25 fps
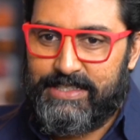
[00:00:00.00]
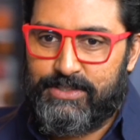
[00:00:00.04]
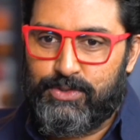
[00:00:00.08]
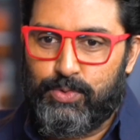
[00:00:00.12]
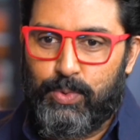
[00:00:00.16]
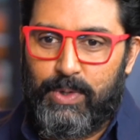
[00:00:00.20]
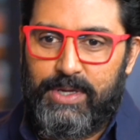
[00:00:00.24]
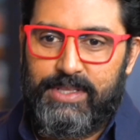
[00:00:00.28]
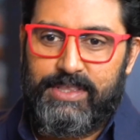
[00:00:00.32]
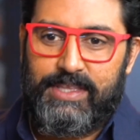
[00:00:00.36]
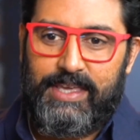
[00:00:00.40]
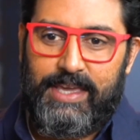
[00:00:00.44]

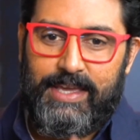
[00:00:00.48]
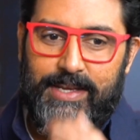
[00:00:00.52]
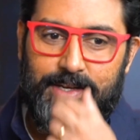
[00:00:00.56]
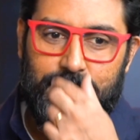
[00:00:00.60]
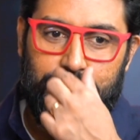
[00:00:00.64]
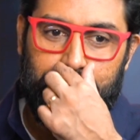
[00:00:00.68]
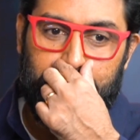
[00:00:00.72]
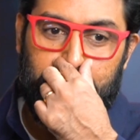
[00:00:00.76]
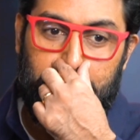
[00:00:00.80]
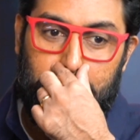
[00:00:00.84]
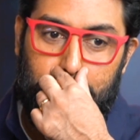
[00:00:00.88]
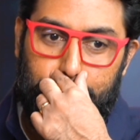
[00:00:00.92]
That's why the
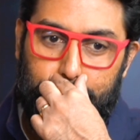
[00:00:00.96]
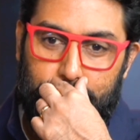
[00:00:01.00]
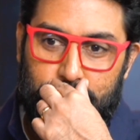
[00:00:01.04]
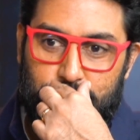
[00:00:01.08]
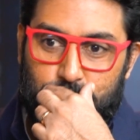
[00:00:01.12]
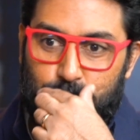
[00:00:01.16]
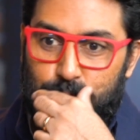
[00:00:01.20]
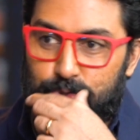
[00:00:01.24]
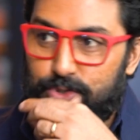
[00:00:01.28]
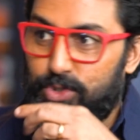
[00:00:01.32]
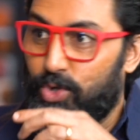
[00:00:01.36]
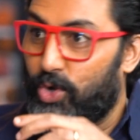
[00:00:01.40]
end of an
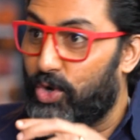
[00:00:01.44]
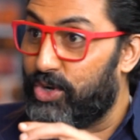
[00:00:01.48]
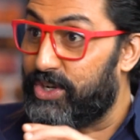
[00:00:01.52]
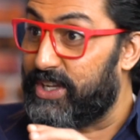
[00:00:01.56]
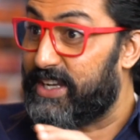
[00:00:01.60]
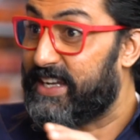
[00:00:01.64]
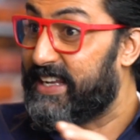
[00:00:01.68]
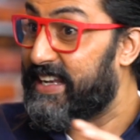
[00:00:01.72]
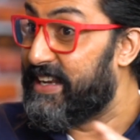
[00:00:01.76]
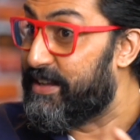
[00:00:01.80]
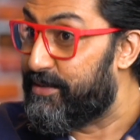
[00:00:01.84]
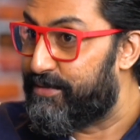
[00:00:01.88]
episode is called
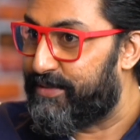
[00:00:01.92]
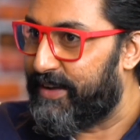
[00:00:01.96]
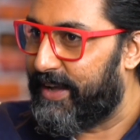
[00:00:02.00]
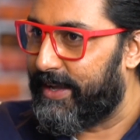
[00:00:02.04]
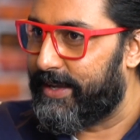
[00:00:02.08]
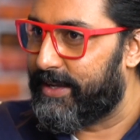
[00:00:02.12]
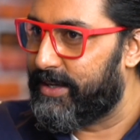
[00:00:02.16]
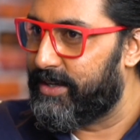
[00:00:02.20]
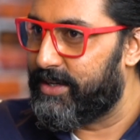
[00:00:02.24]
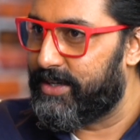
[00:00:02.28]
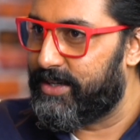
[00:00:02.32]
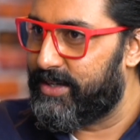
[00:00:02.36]
the
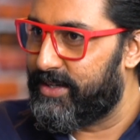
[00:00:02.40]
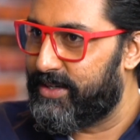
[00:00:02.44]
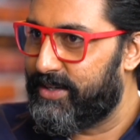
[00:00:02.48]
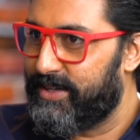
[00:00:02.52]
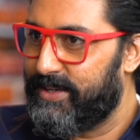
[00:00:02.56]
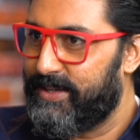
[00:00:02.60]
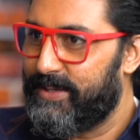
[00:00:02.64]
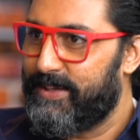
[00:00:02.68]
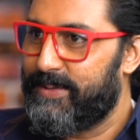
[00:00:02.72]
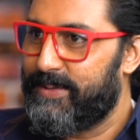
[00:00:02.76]
cliffhanger.